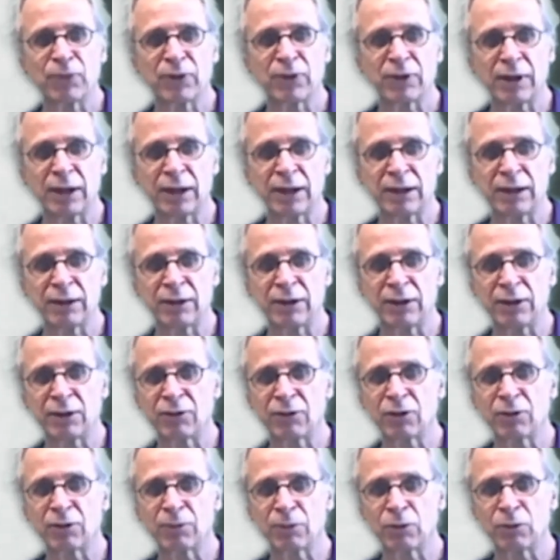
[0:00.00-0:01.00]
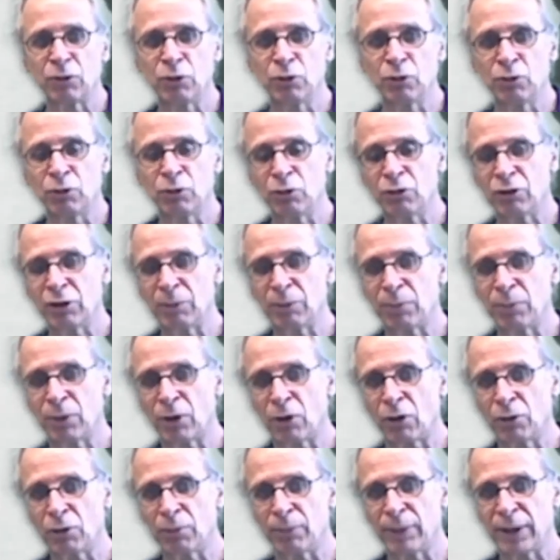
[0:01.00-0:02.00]
And it's due to the
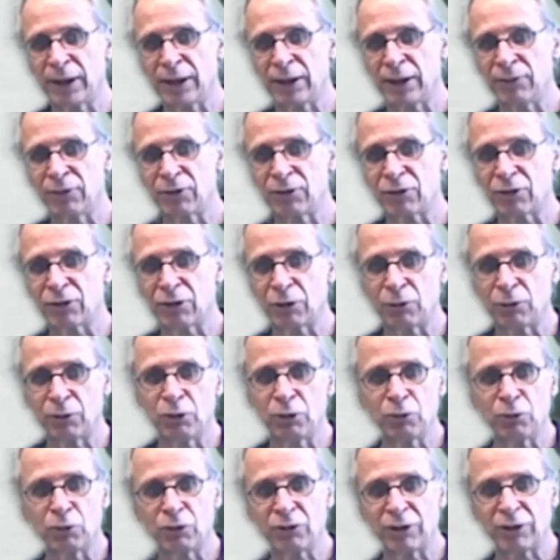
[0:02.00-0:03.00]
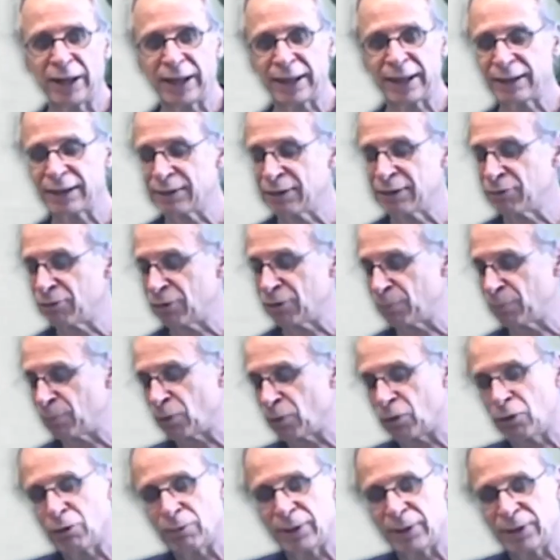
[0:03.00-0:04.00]
Bloch waves. So you select different
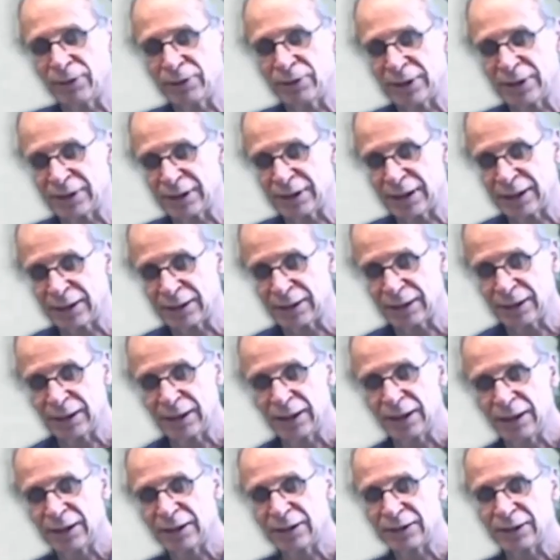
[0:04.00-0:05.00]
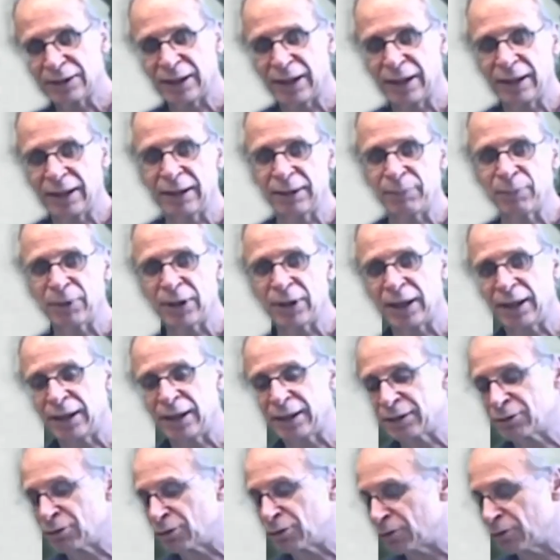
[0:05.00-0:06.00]
Bloch waves, and then the
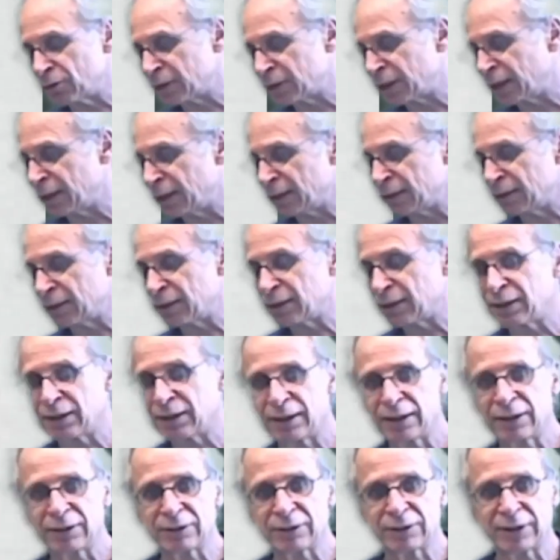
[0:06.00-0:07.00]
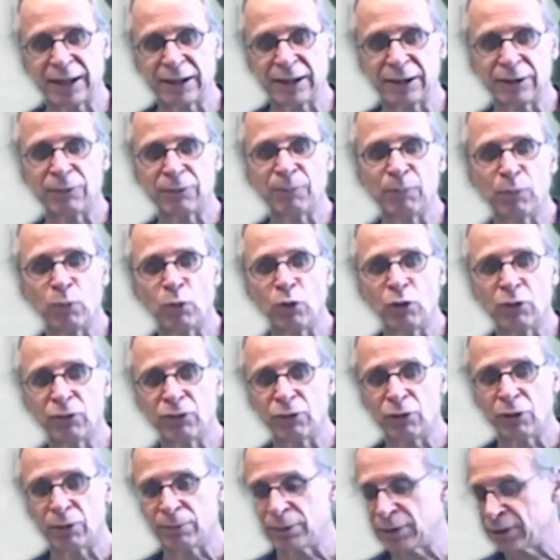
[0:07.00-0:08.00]
electron can scatter more
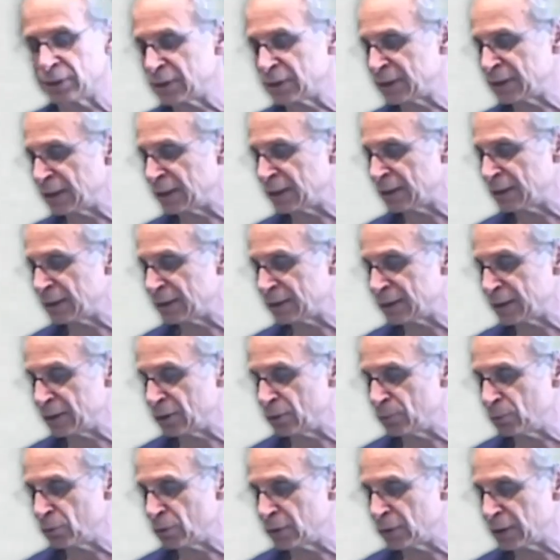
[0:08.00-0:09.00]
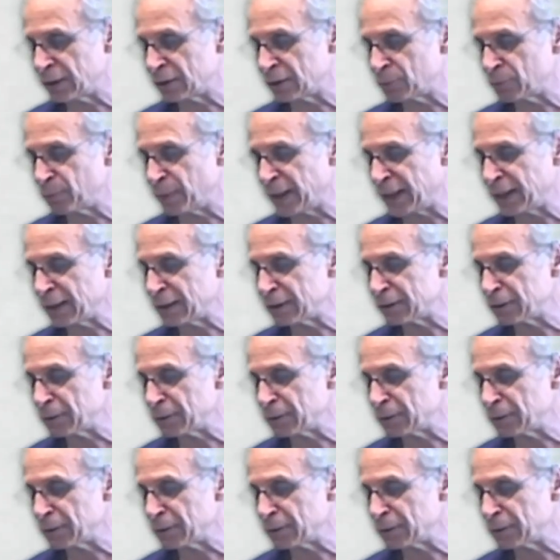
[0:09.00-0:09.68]
forward than you would expect.